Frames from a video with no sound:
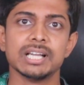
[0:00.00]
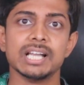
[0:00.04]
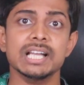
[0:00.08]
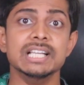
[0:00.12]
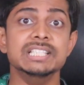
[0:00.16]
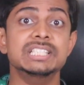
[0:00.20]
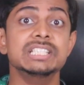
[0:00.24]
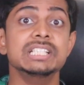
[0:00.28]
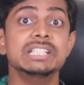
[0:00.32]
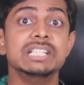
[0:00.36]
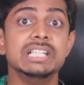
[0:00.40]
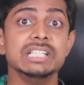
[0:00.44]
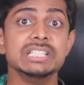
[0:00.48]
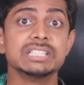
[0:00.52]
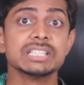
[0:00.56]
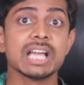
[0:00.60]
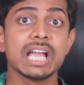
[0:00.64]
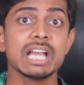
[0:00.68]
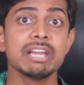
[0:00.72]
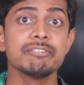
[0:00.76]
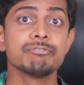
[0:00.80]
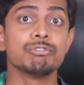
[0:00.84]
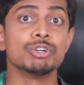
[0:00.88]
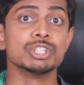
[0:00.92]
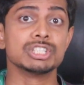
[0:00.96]
Is it
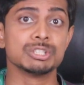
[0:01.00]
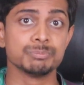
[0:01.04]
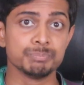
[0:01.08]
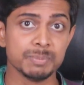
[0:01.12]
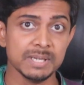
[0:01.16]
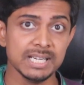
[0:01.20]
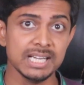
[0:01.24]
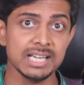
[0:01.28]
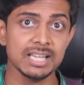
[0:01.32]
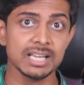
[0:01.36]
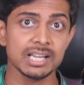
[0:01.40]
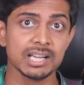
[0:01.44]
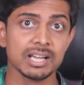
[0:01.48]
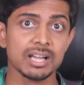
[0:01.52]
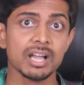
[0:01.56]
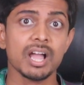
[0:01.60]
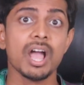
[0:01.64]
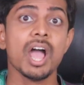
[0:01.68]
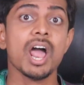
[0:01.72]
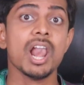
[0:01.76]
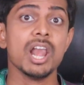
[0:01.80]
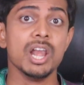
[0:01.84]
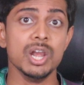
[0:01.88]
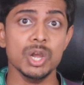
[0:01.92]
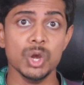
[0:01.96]
designed for speed,
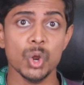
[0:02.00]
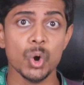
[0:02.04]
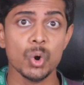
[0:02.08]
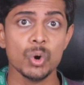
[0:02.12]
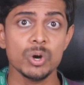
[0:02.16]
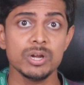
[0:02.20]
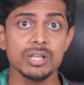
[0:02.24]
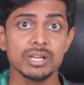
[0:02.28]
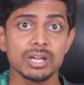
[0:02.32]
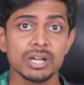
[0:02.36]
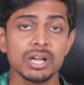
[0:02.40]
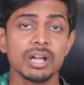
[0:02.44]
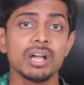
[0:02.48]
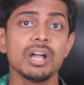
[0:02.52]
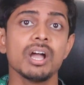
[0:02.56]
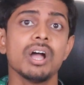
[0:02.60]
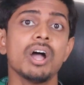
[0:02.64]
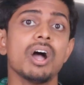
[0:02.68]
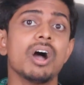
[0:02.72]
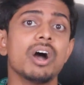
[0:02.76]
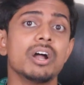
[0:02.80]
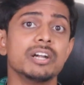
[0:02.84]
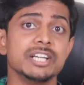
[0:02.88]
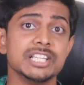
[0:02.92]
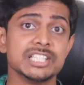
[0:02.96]
load,
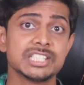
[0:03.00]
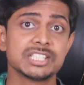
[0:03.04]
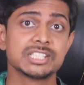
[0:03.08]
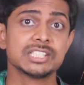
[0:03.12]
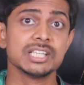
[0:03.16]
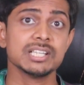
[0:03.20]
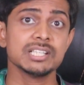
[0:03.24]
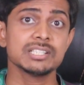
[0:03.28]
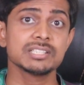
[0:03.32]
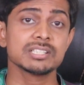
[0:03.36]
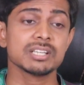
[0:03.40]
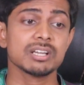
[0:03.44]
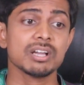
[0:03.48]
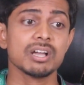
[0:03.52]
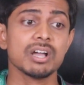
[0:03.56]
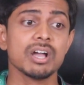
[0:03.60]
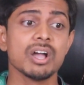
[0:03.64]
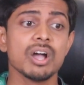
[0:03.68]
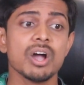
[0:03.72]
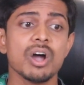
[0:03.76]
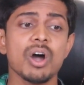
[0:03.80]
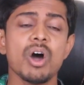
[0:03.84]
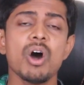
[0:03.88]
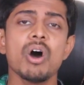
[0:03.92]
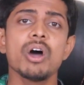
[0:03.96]
distance,
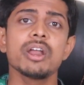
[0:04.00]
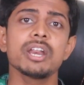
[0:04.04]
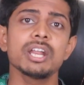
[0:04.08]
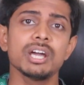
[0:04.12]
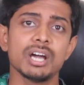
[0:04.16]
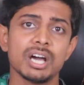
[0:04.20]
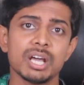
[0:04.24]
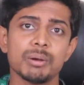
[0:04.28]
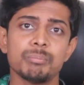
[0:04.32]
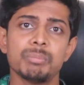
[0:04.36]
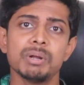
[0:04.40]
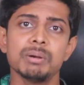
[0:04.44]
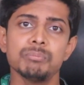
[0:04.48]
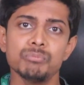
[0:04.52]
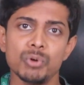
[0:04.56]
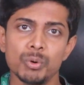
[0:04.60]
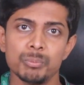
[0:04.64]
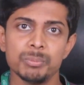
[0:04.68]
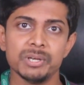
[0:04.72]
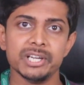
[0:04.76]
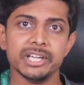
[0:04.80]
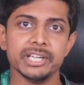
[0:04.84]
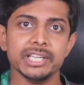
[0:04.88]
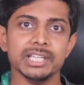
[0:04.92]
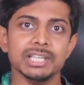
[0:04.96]
or urban
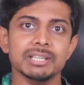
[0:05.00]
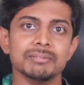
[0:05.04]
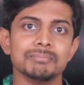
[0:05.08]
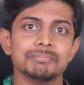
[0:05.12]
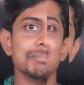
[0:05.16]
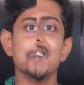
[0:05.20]
mobility?